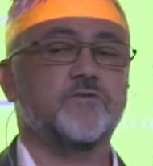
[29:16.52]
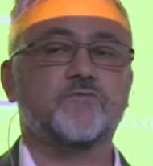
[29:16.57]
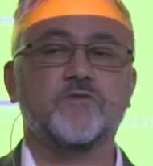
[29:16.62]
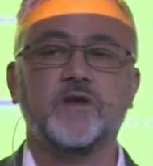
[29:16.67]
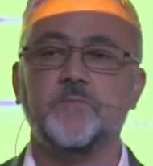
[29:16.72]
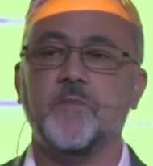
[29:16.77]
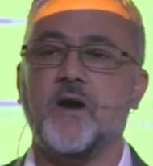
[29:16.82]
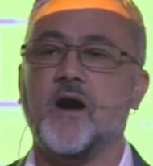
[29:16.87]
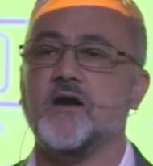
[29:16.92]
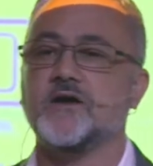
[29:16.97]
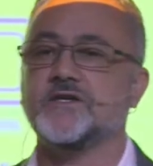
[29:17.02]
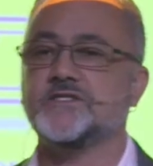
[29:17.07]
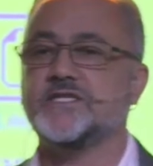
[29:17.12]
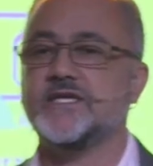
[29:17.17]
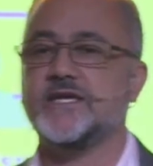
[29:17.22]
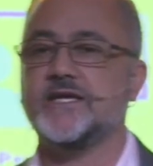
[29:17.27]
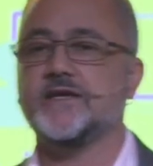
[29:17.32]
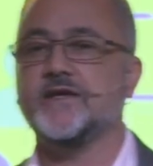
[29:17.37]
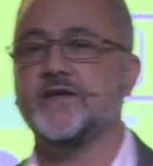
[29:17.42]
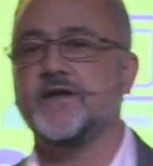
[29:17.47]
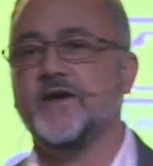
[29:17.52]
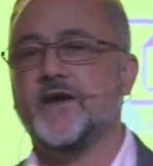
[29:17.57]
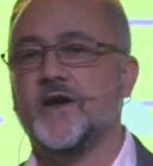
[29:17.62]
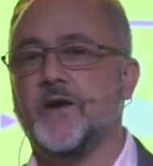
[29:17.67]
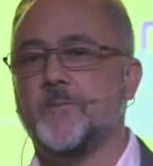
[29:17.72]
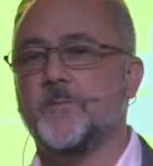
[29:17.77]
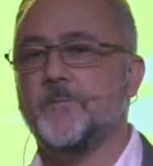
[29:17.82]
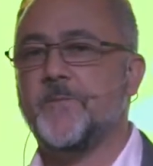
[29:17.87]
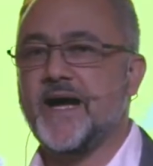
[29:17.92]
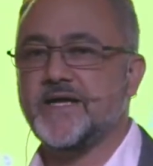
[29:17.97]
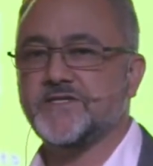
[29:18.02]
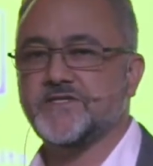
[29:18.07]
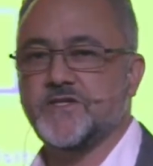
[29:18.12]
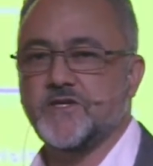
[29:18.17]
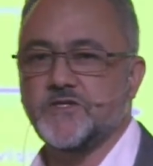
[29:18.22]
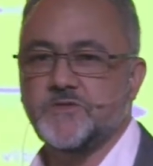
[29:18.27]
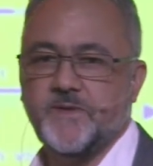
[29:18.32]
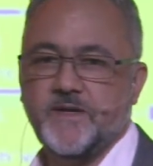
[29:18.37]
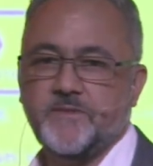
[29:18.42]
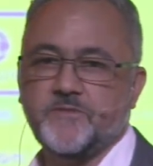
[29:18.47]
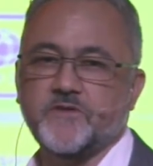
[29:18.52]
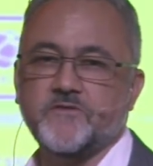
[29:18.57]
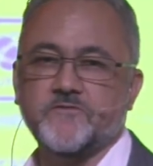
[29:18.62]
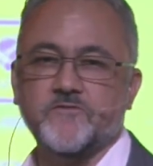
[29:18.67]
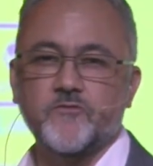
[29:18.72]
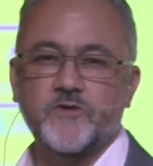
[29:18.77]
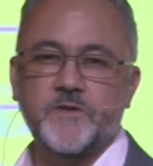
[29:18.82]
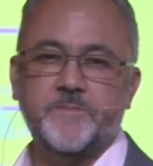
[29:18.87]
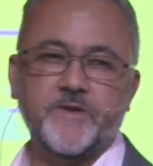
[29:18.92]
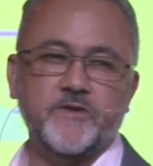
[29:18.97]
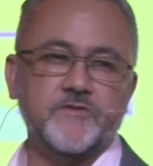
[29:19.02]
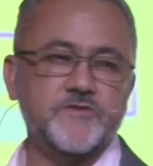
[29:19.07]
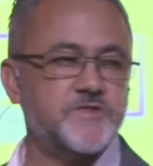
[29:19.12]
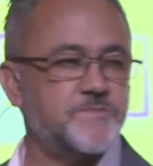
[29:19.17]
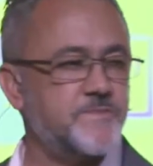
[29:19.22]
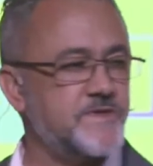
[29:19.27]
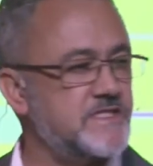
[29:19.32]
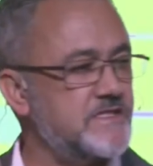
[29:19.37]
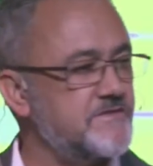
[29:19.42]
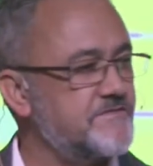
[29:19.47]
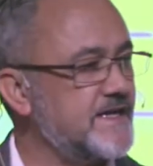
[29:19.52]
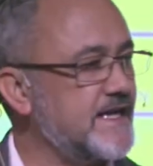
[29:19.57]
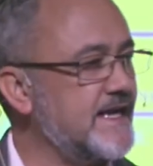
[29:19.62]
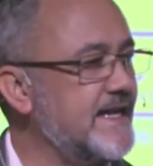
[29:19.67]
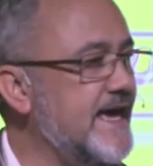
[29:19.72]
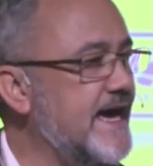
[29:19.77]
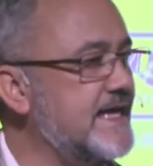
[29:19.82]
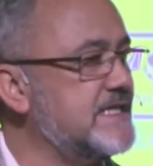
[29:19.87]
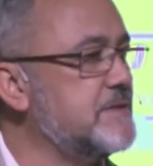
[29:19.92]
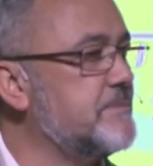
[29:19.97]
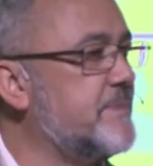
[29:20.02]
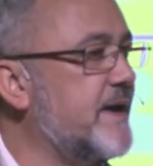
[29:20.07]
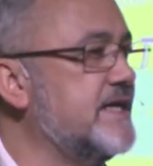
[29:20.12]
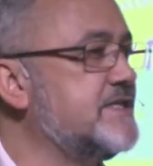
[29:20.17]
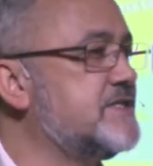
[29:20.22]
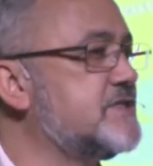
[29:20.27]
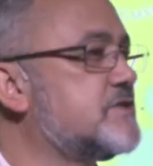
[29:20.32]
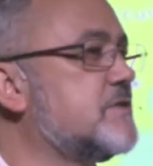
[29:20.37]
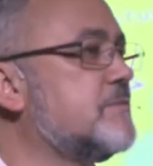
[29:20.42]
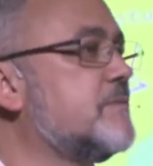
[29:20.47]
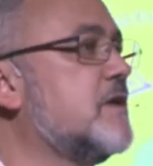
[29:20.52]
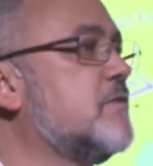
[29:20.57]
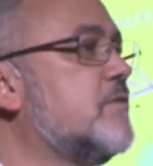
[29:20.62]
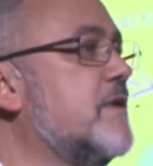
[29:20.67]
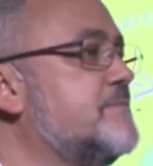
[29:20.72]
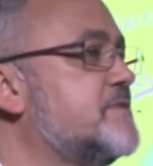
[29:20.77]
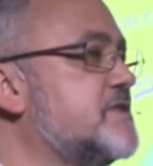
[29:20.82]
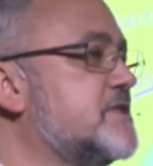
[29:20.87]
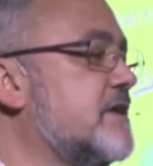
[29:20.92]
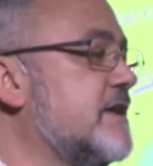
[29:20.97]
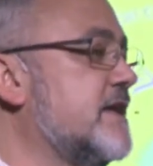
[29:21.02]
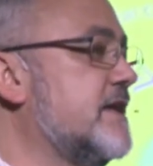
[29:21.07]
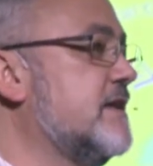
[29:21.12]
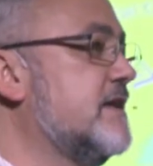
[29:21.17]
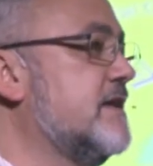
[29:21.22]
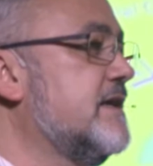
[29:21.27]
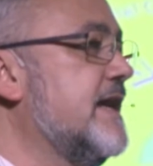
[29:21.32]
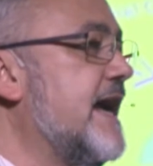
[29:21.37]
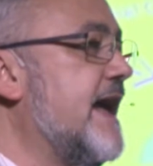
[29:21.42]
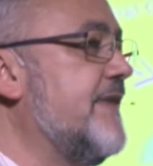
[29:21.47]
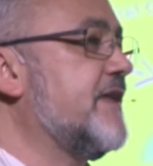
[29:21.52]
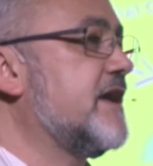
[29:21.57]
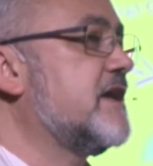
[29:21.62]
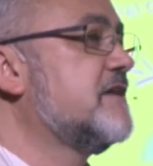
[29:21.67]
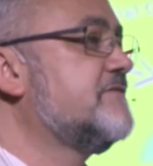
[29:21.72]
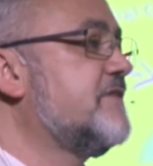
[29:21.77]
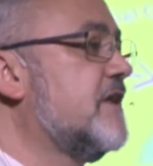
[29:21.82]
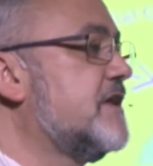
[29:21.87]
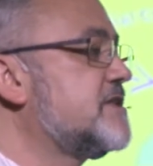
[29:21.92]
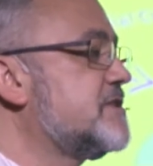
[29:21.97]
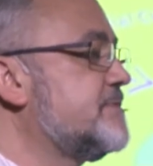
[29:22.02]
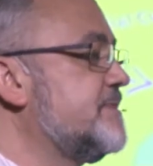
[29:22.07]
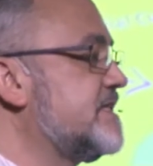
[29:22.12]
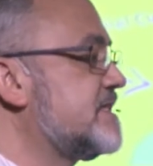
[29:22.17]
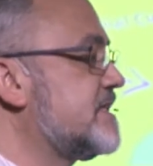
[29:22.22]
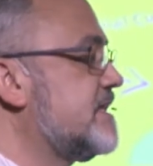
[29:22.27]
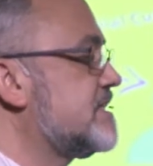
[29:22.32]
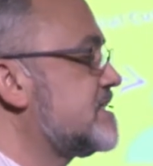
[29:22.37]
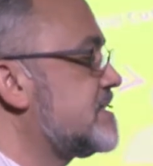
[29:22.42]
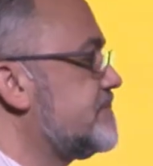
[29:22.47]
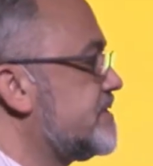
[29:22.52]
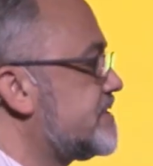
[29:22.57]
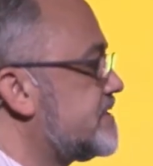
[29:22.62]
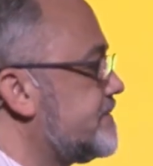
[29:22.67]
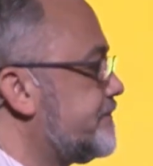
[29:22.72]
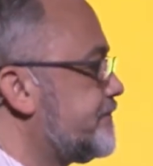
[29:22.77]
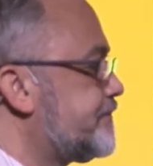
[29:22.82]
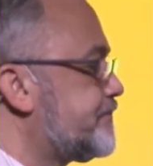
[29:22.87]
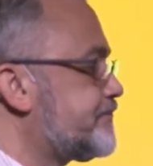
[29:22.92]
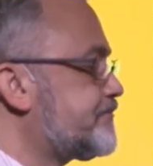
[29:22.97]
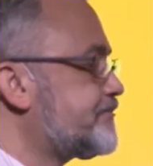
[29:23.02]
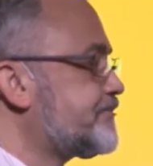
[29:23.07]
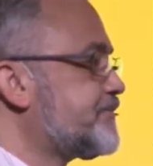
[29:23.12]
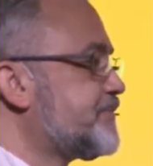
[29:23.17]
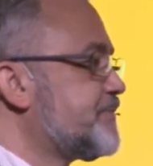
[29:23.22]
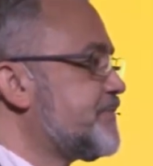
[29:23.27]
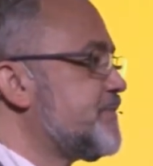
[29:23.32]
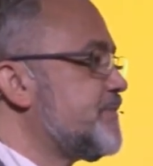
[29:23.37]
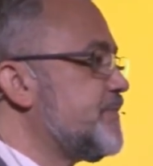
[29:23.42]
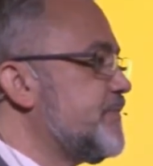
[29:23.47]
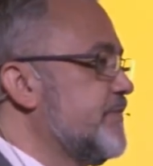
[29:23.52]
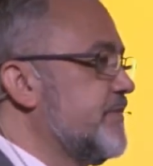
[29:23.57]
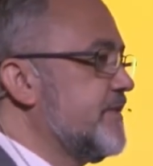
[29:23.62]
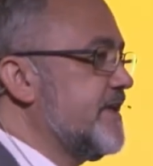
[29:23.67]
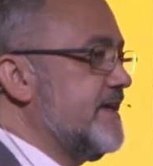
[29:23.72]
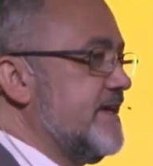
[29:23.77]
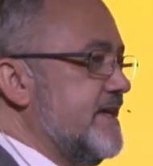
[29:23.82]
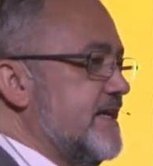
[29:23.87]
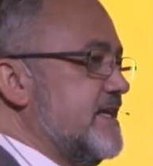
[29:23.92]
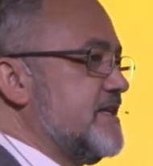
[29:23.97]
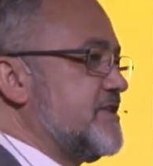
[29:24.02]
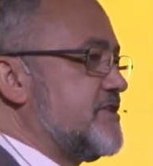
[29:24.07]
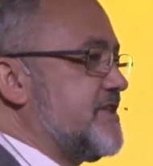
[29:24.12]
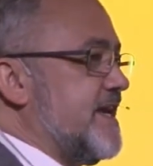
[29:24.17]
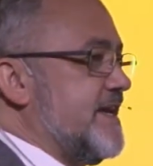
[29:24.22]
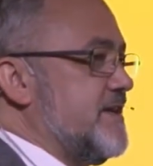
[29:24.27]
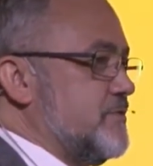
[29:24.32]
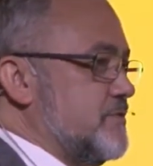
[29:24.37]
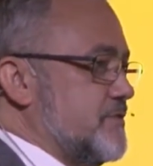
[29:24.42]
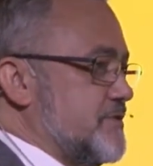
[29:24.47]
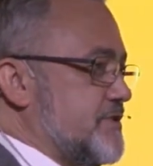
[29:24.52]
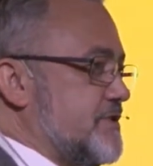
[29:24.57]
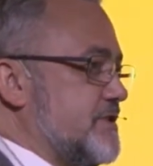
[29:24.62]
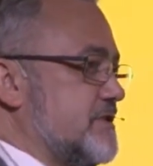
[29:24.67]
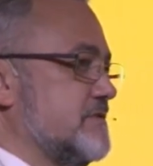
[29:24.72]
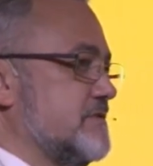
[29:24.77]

remarketing back to those people that have already been on specific landing pages on my website and then convert them into customers. Sales.